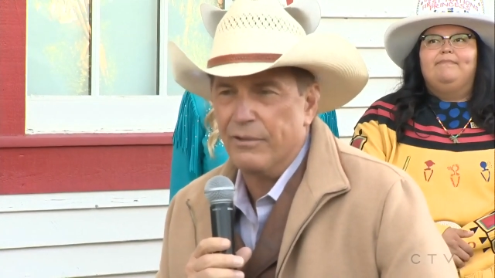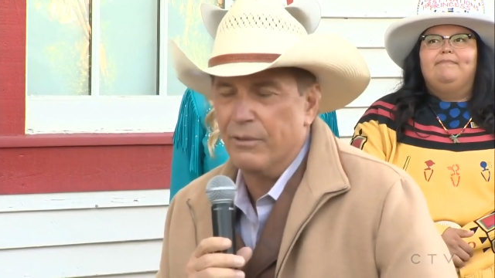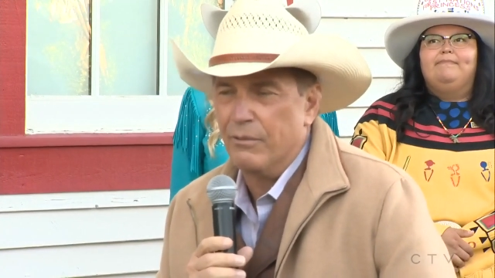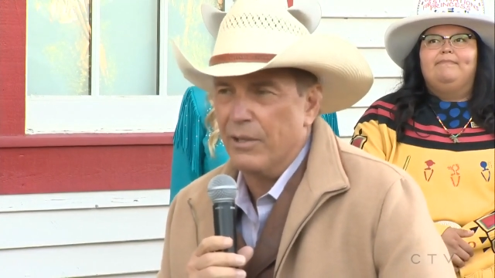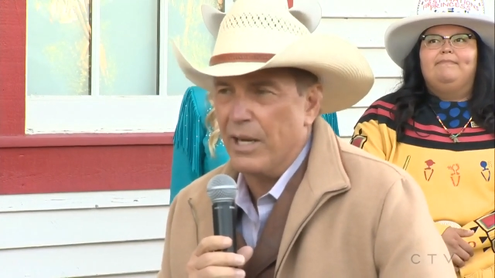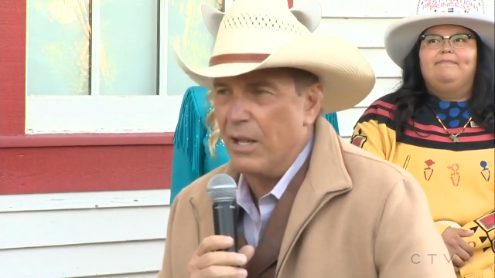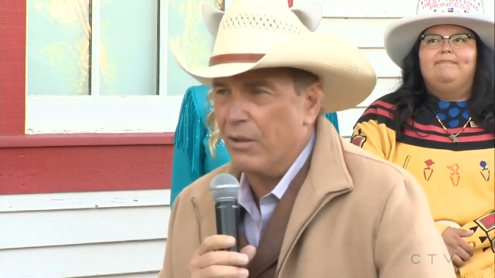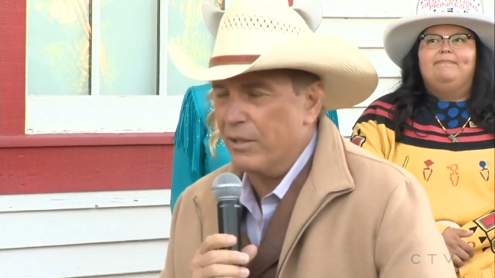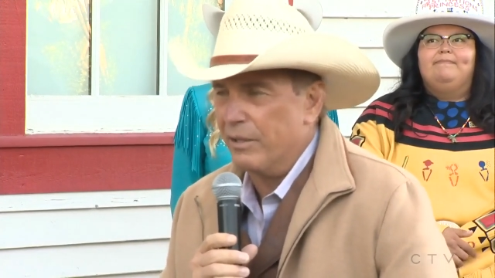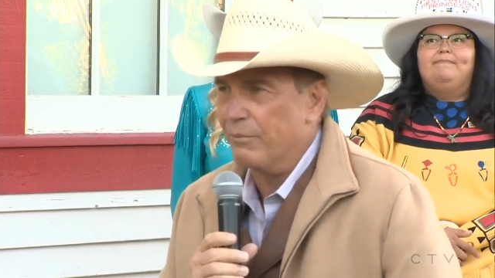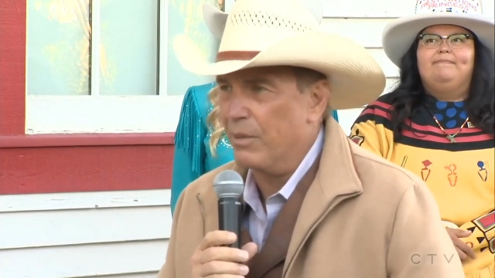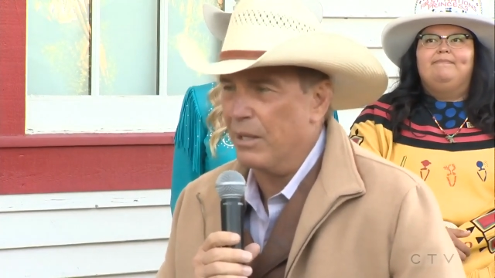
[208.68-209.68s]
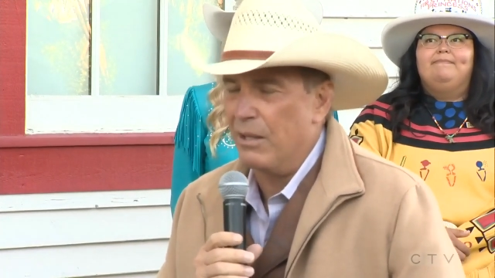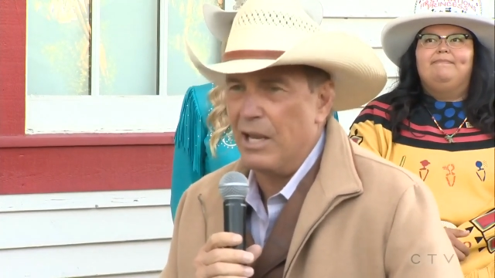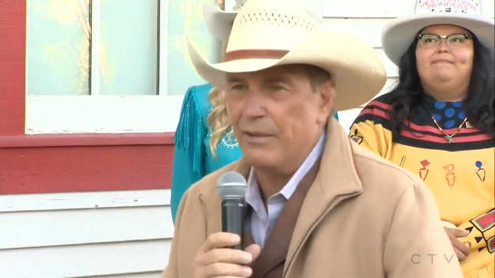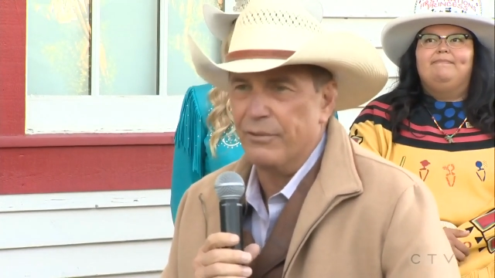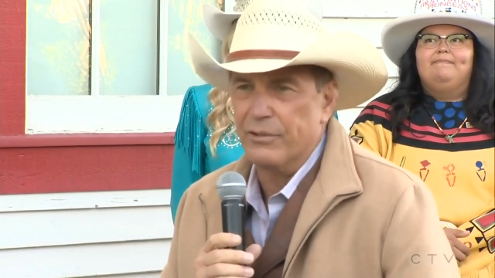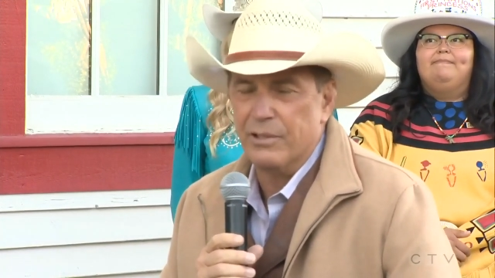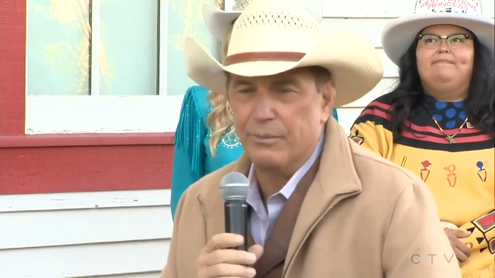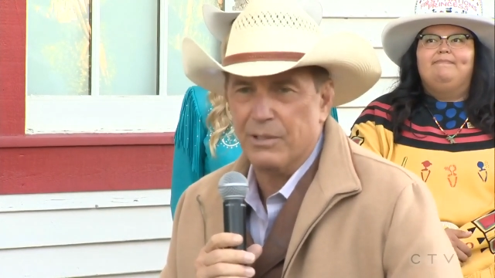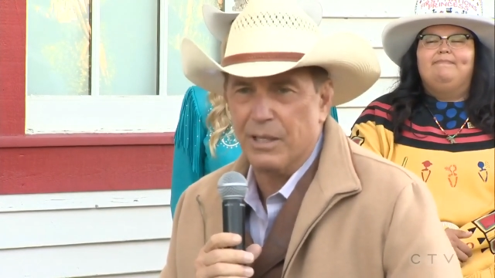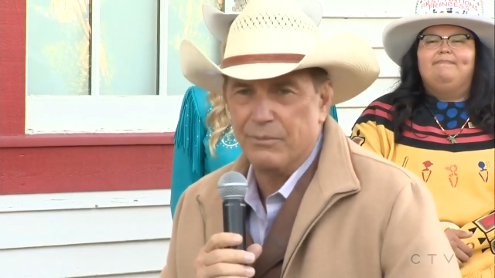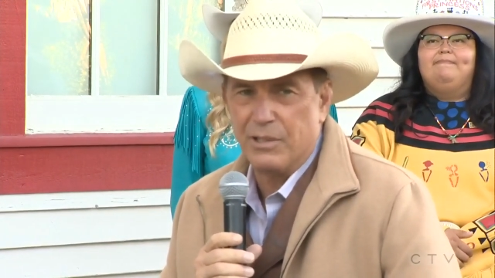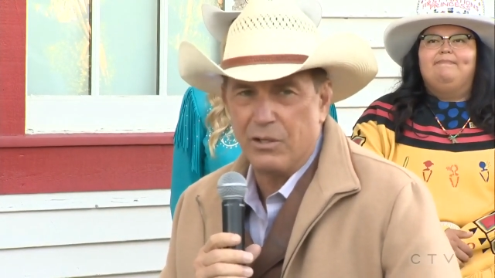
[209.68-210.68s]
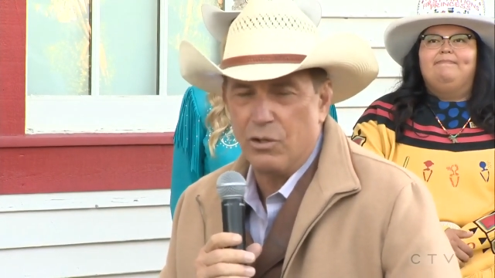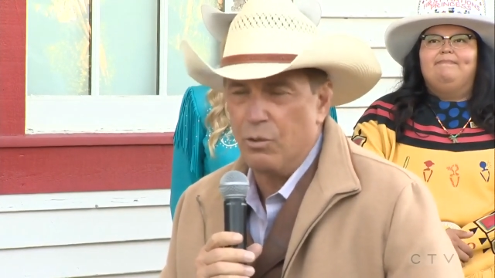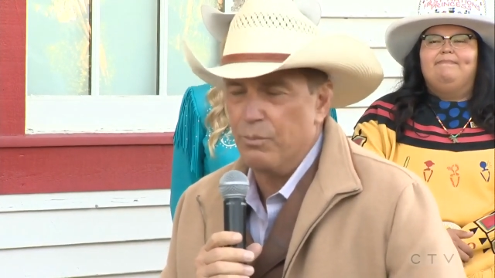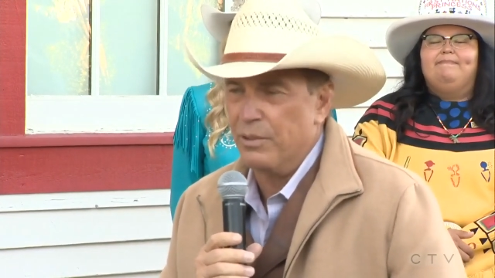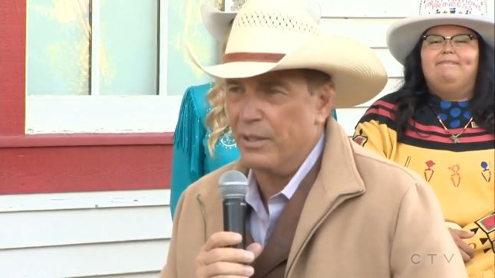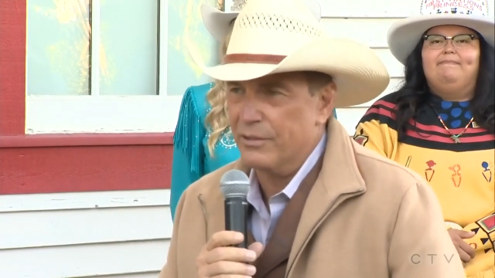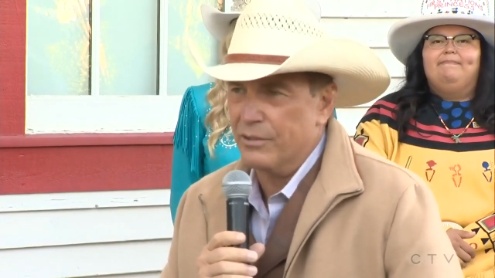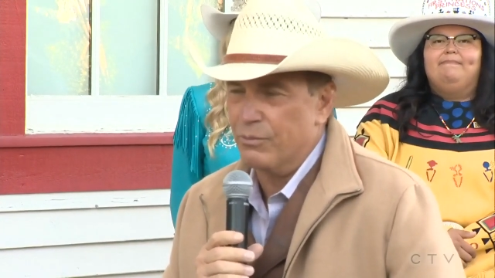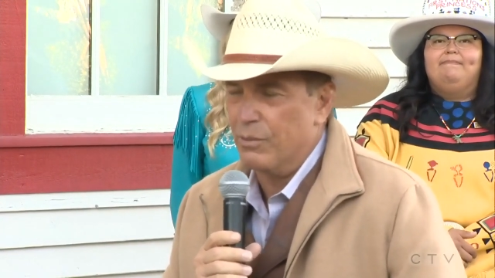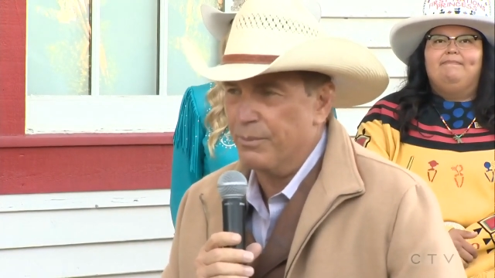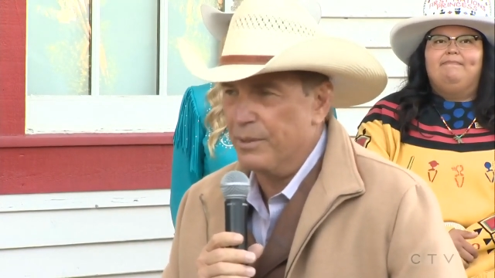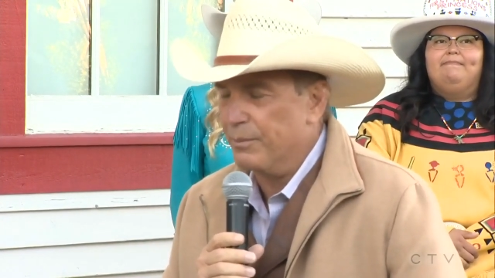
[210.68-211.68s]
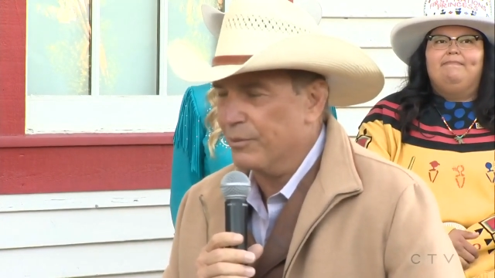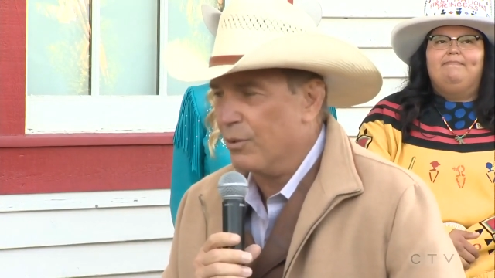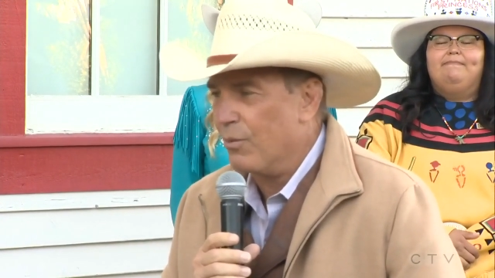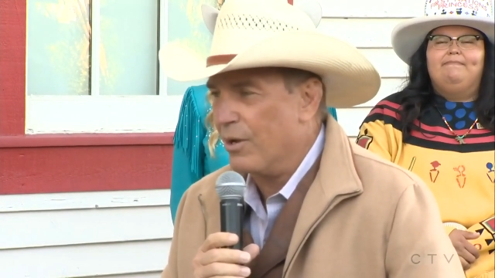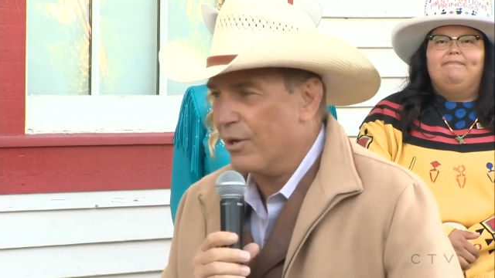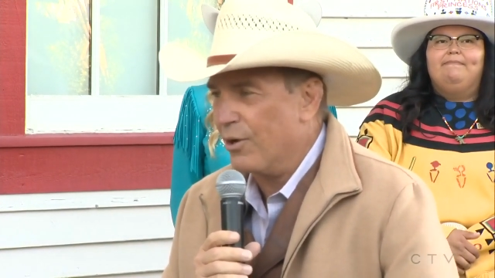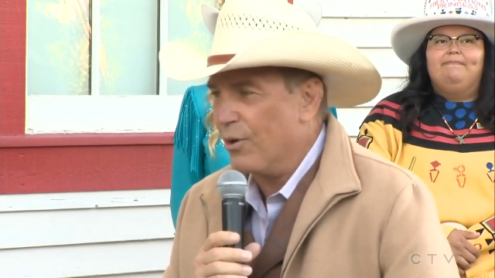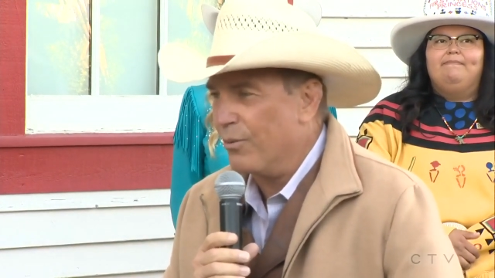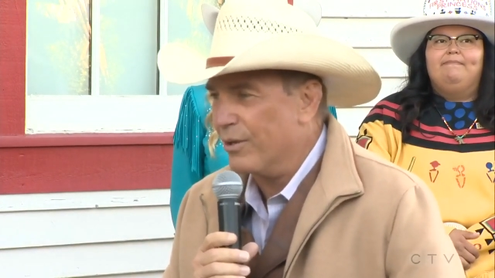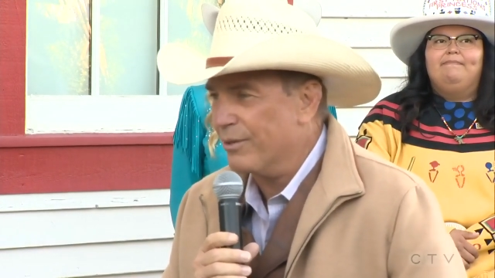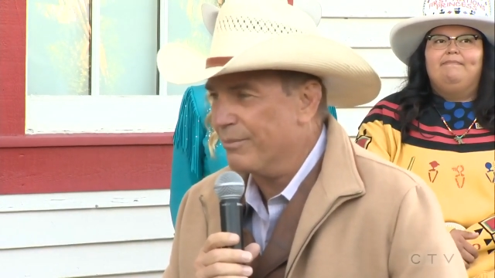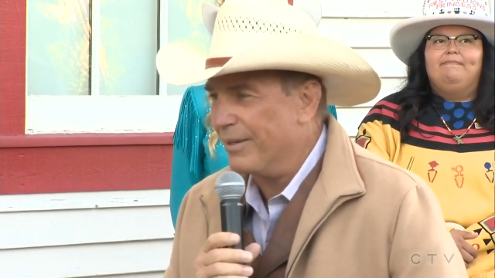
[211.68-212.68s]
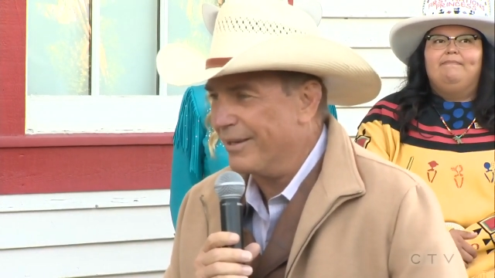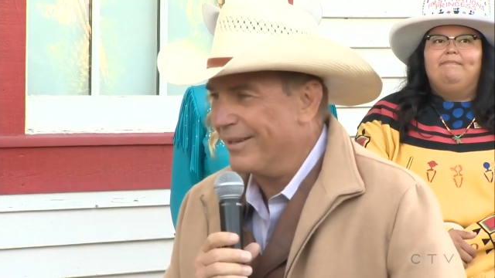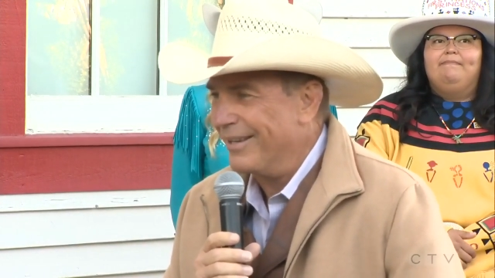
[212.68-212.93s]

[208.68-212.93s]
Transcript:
Speaker 1: The reality of my life is sometimes I go places where people don't want to go with me